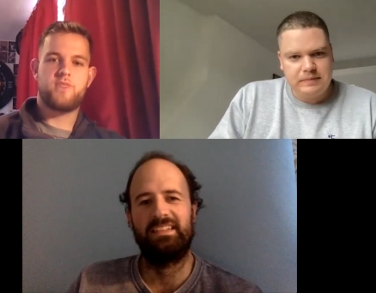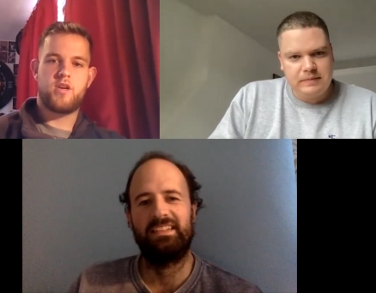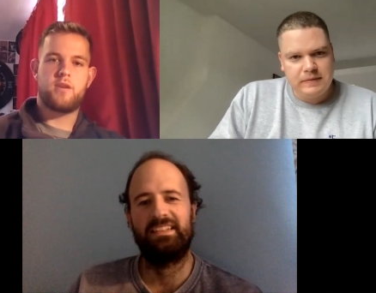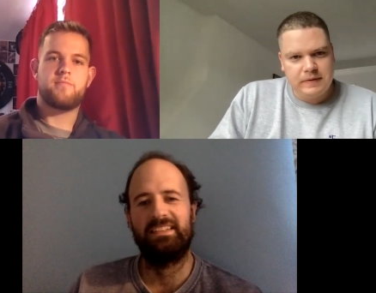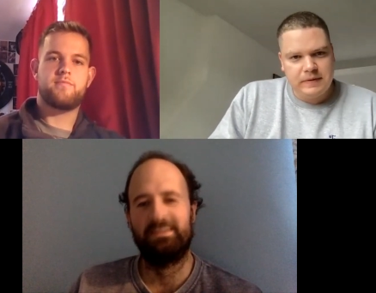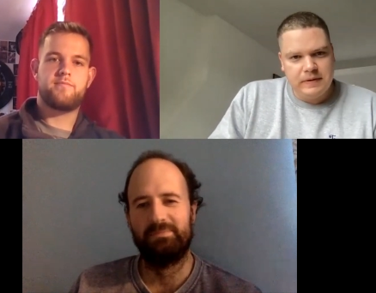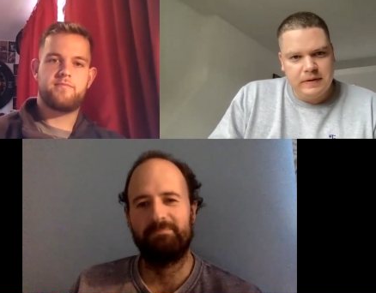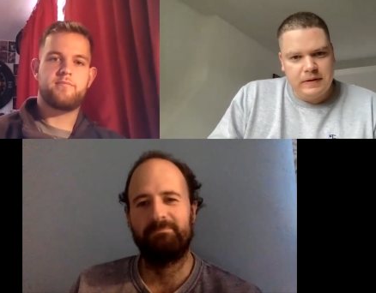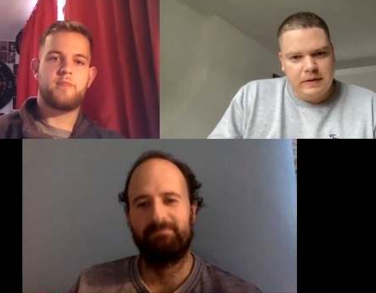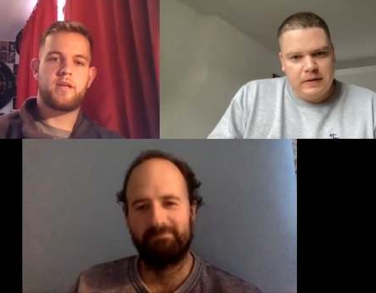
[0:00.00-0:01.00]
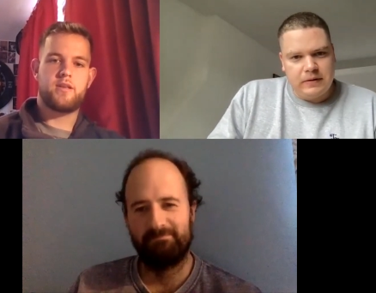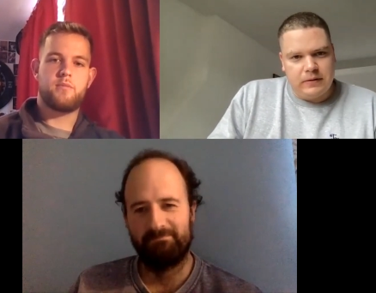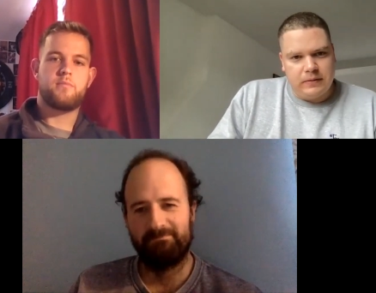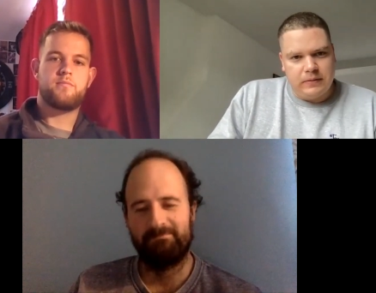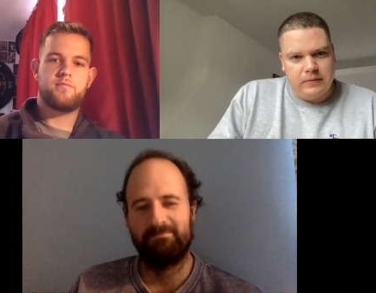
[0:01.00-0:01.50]
Speaker 1: Yeah.
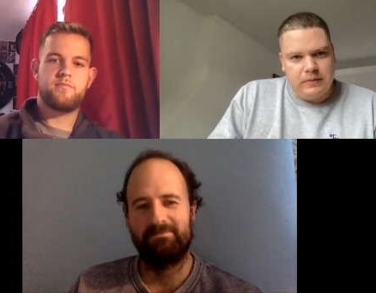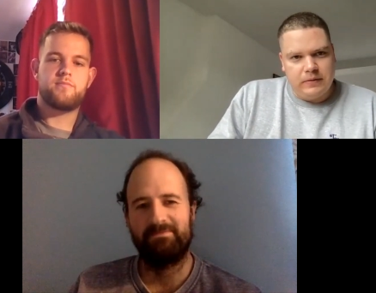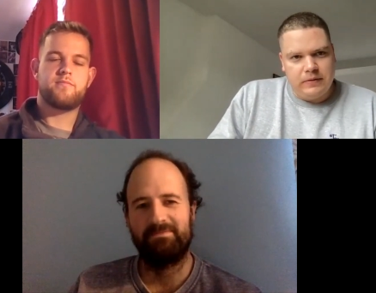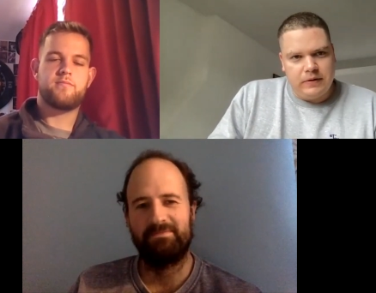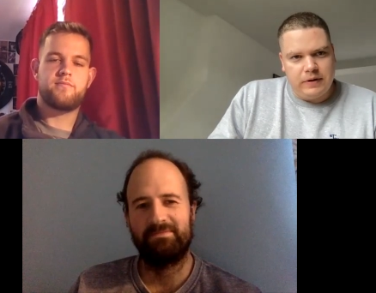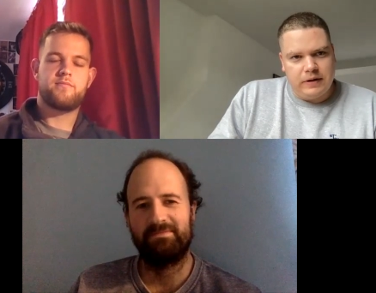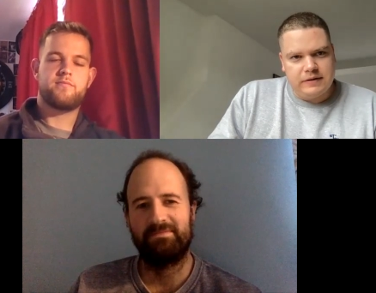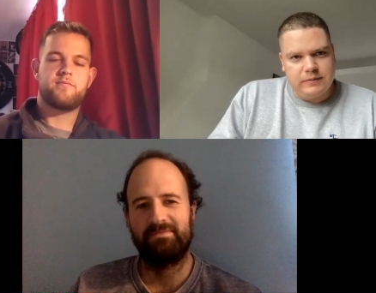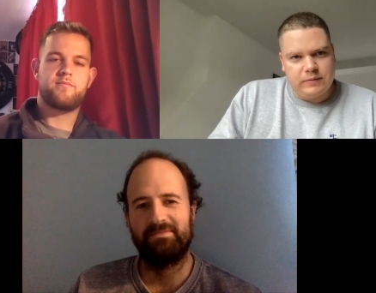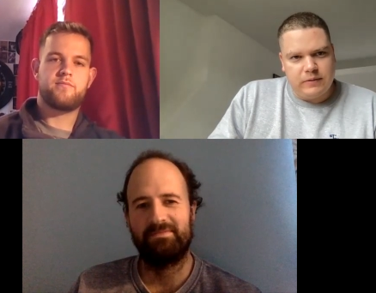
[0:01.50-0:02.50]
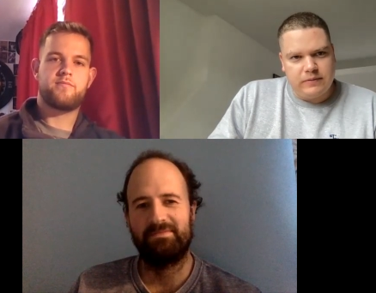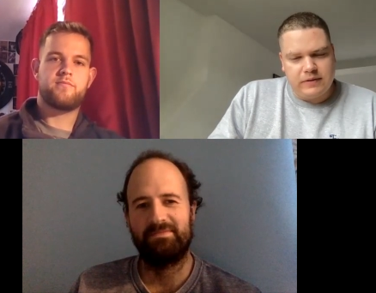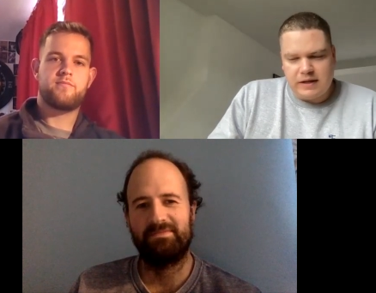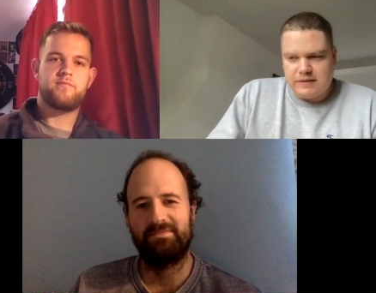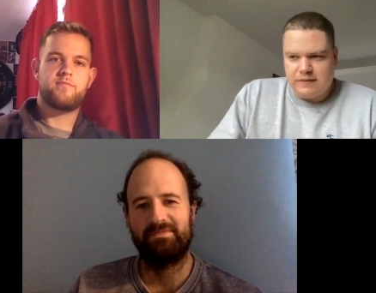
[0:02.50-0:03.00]
Cool. All right, lads.
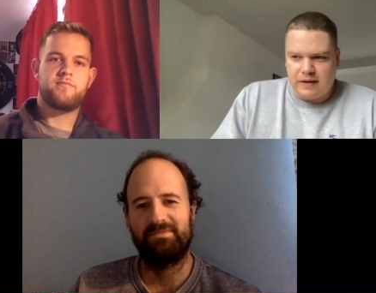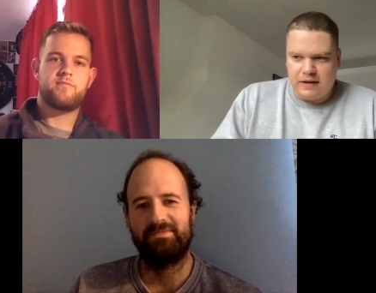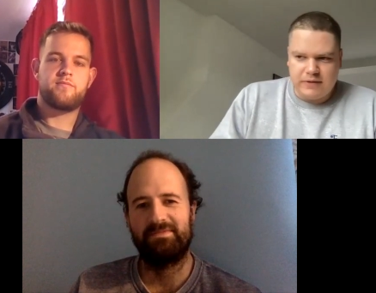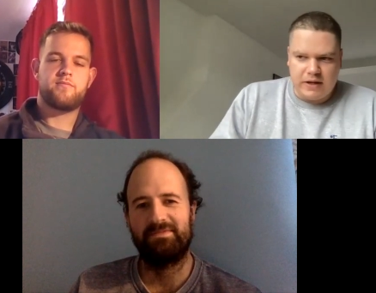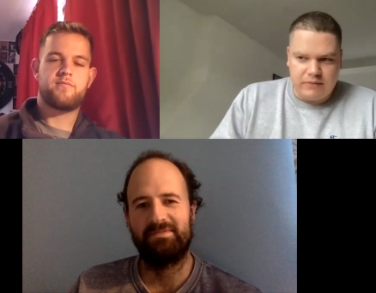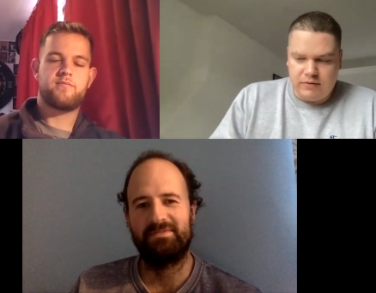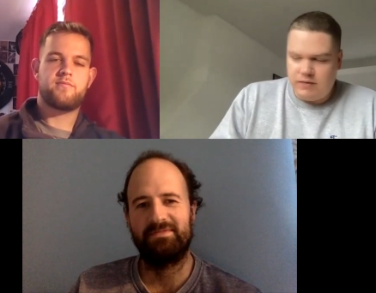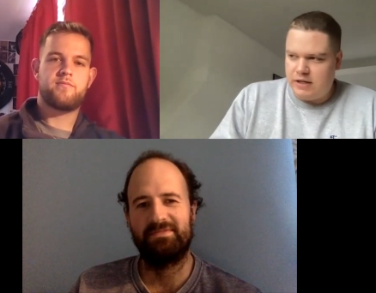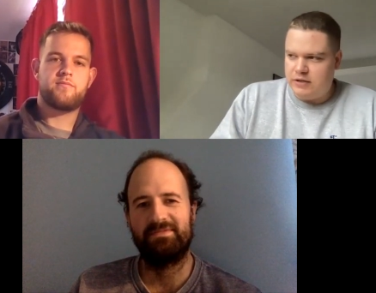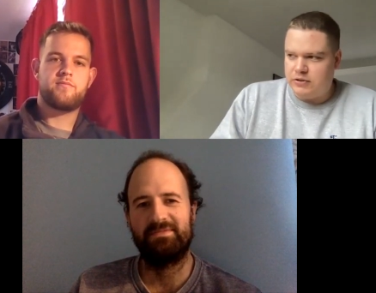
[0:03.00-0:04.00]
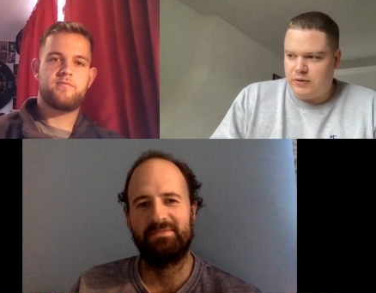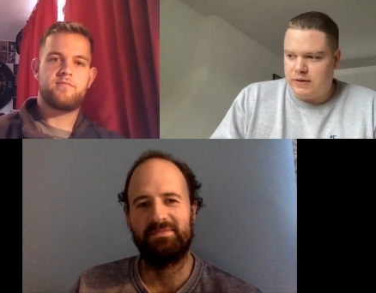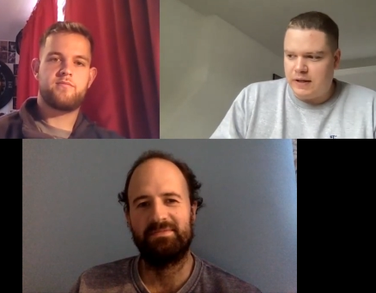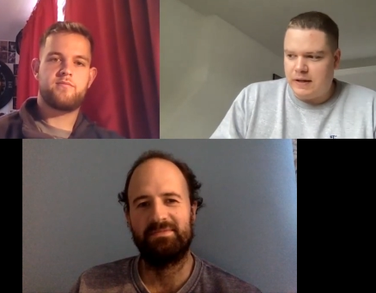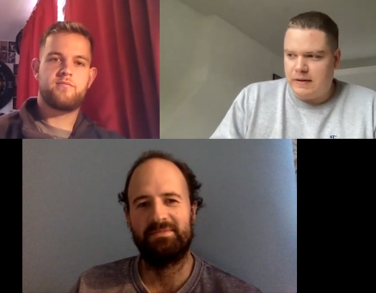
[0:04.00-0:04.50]
Well, thanks for that. Yeah, re- really
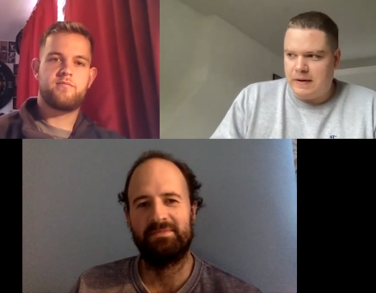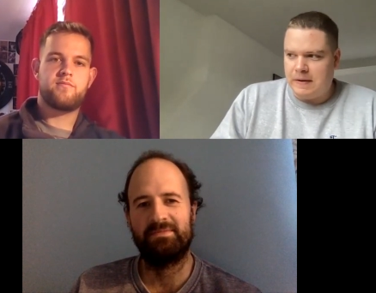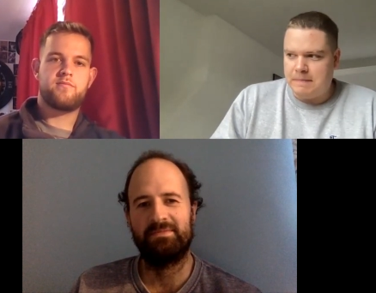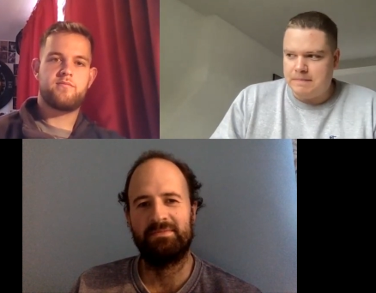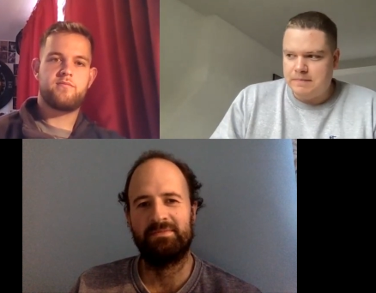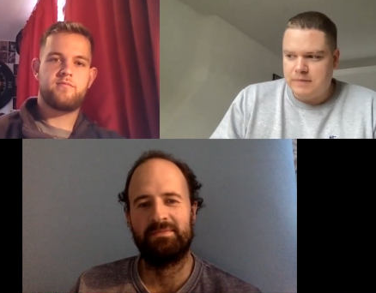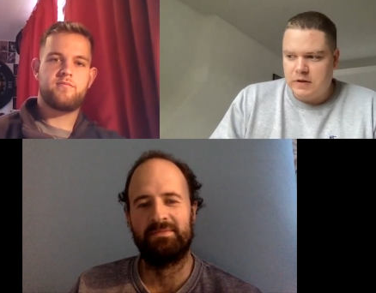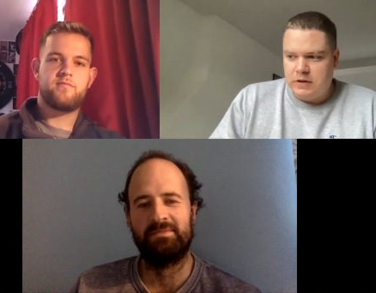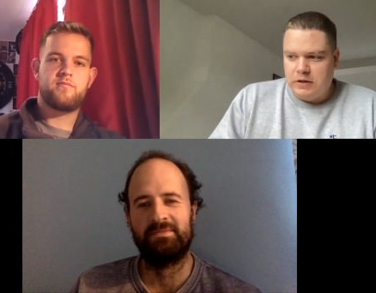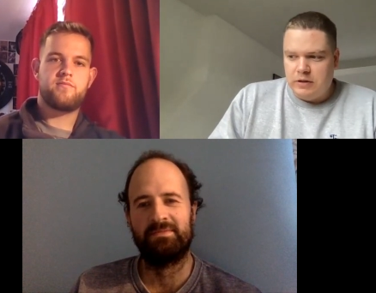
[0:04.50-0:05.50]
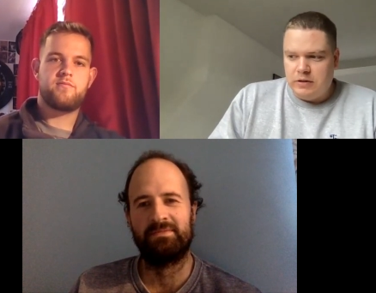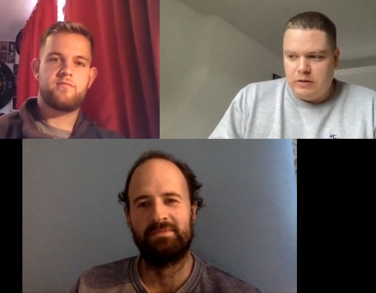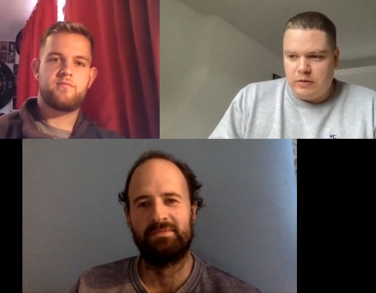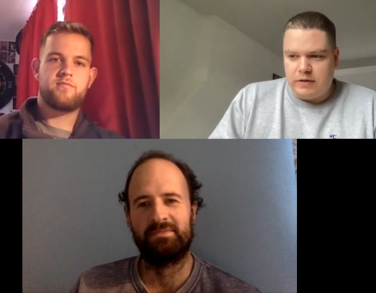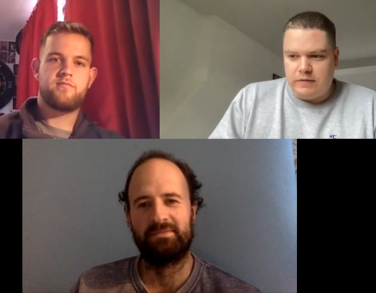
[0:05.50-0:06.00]
enjoyed that. Um,
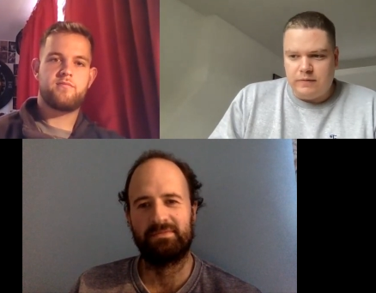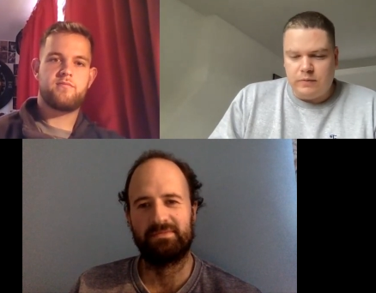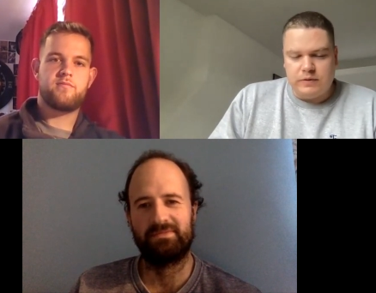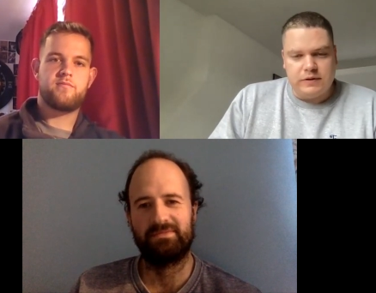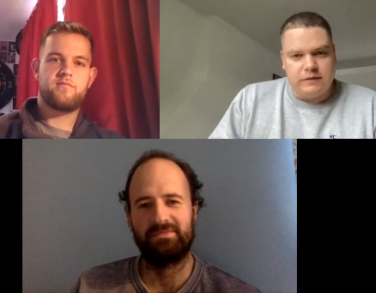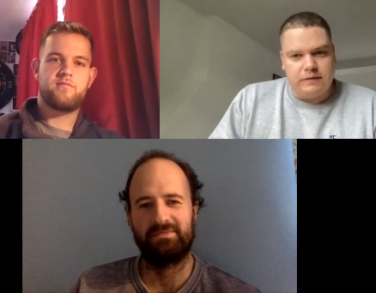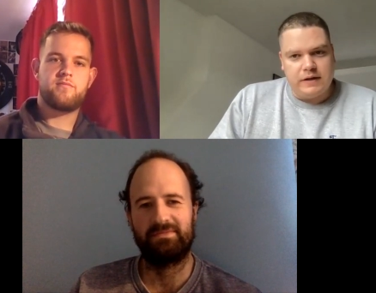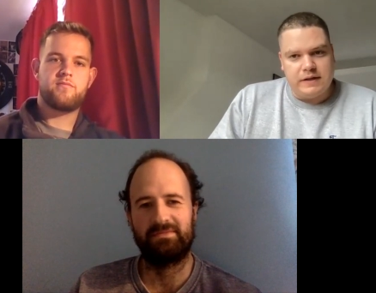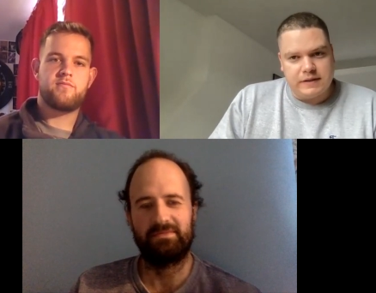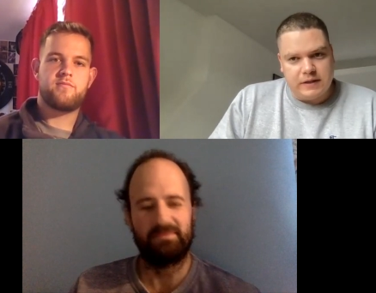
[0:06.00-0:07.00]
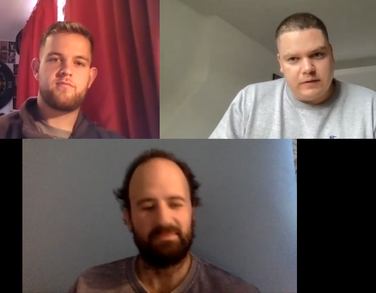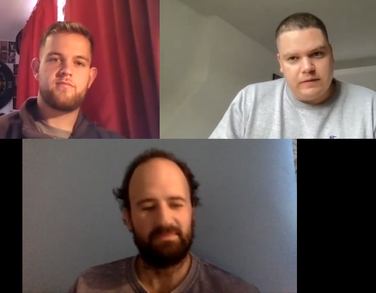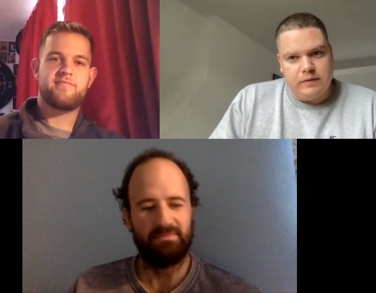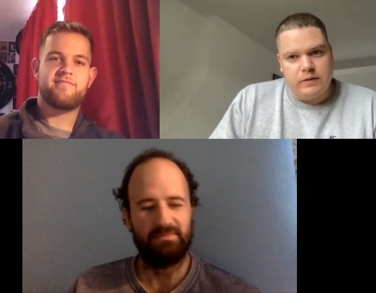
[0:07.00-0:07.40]
looking forward to the fight itself.